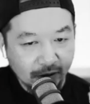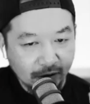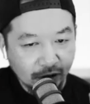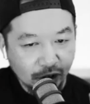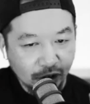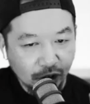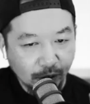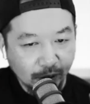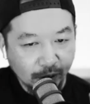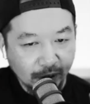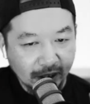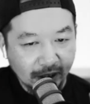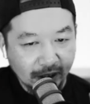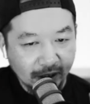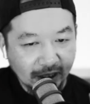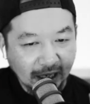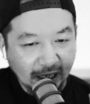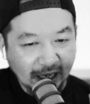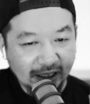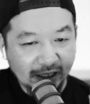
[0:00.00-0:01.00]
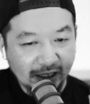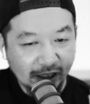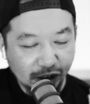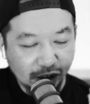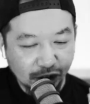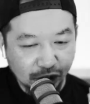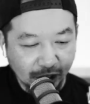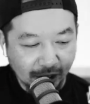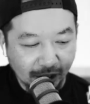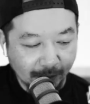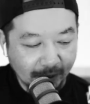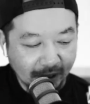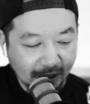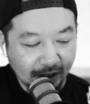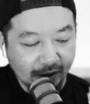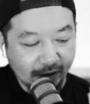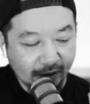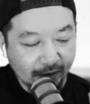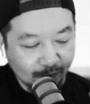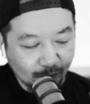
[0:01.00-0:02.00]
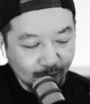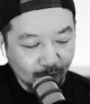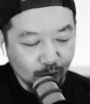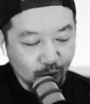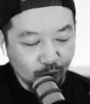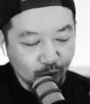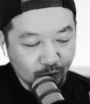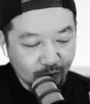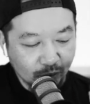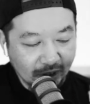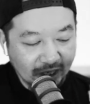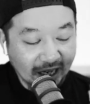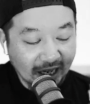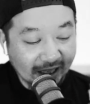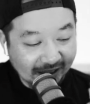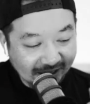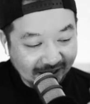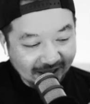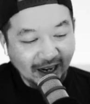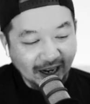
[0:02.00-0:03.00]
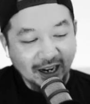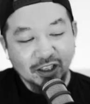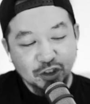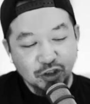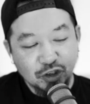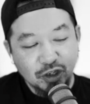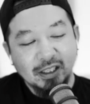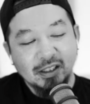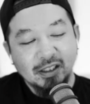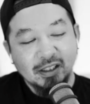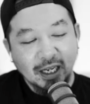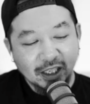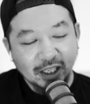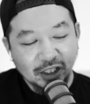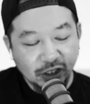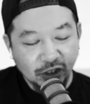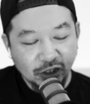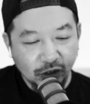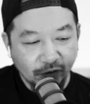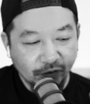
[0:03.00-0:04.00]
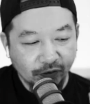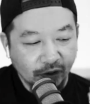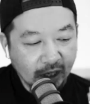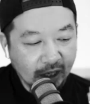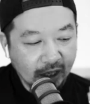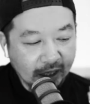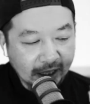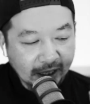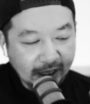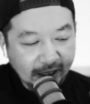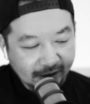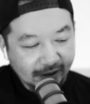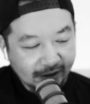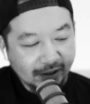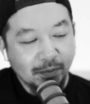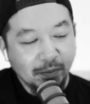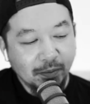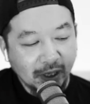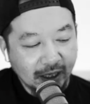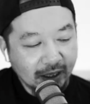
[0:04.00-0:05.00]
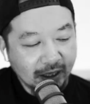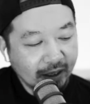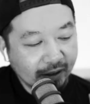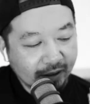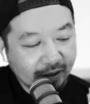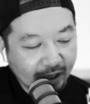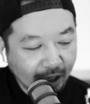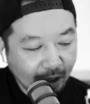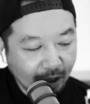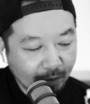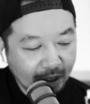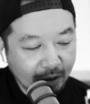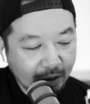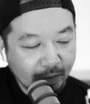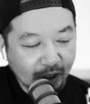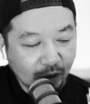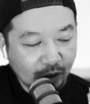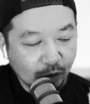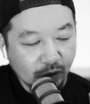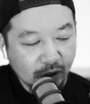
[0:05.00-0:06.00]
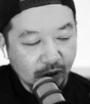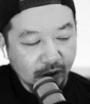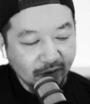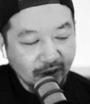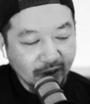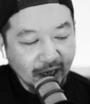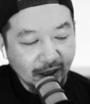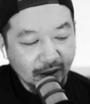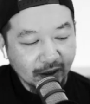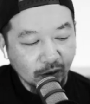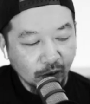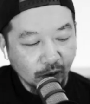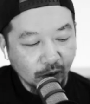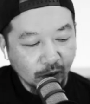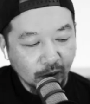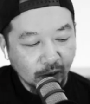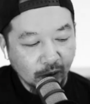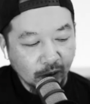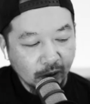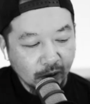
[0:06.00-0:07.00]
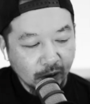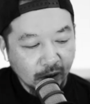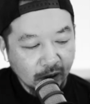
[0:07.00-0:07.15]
you in like legitimate exact transactions of here's some money that's come in because of that? Or